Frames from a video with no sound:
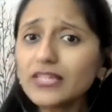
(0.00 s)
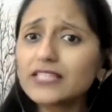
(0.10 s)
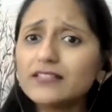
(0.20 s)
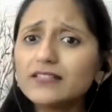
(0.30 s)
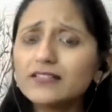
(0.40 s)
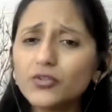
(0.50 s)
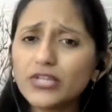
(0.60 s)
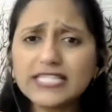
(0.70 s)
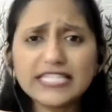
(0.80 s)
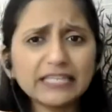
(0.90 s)
the, you
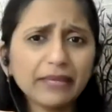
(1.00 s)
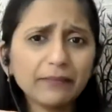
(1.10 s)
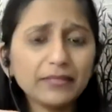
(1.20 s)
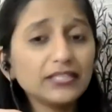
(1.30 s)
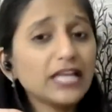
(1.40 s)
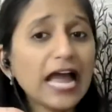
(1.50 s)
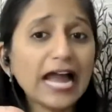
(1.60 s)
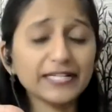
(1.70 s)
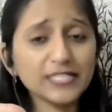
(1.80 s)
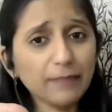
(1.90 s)
can say the maybe the
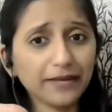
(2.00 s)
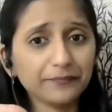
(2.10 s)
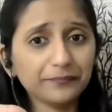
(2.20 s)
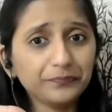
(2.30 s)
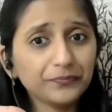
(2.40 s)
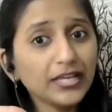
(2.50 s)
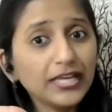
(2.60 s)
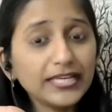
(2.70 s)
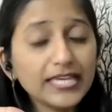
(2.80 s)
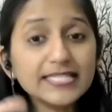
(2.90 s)
hand span.
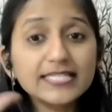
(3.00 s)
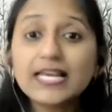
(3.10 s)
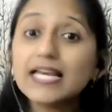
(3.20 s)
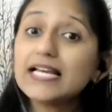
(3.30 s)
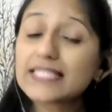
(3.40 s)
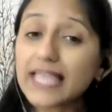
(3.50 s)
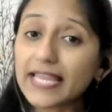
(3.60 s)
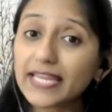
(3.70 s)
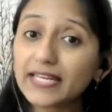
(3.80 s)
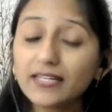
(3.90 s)
Yes,
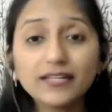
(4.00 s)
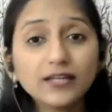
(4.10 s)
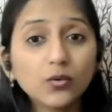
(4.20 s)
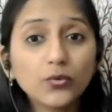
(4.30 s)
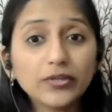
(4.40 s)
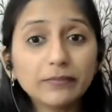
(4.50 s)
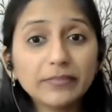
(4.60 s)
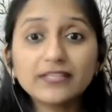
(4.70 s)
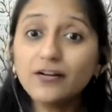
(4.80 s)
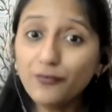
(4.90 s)
second will
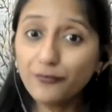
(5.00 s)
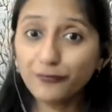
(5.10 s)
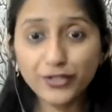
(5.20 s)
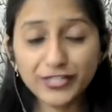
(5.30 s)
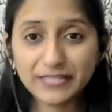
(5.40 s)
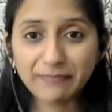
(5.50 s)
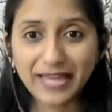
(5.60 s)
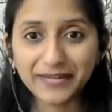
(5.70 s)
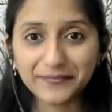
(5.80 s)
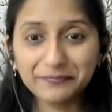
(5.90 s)
be the foot
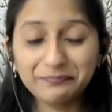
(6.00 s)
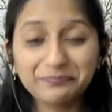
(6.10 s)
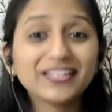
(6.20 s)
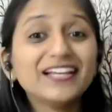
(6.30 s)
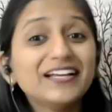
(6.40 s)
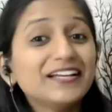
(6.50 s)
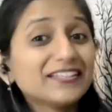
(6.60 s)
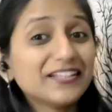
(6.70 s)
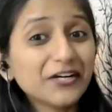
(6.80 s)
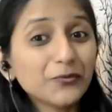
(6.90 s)
span.
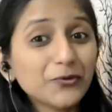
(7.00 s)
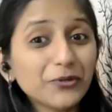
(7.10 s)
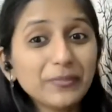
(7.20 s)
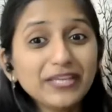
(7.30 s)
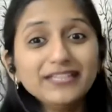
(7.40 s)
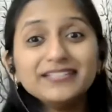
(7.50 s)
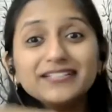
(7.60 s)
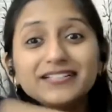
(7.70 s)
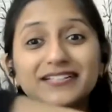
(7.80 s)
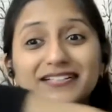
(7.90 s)
Third would be
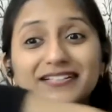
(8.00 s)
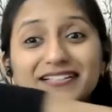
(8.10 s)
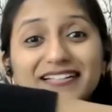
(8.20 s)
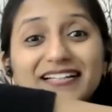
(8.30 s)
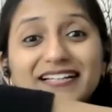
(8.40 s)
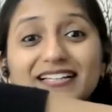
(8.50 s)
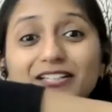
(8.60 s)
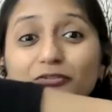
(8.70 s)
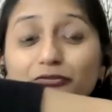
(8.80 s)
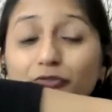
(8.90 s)

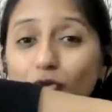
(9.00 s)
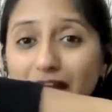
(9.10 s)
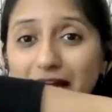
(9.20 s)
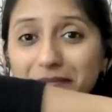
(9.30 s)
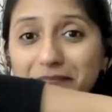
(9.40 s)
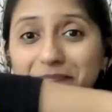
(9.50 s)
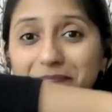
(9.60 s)
the forearm,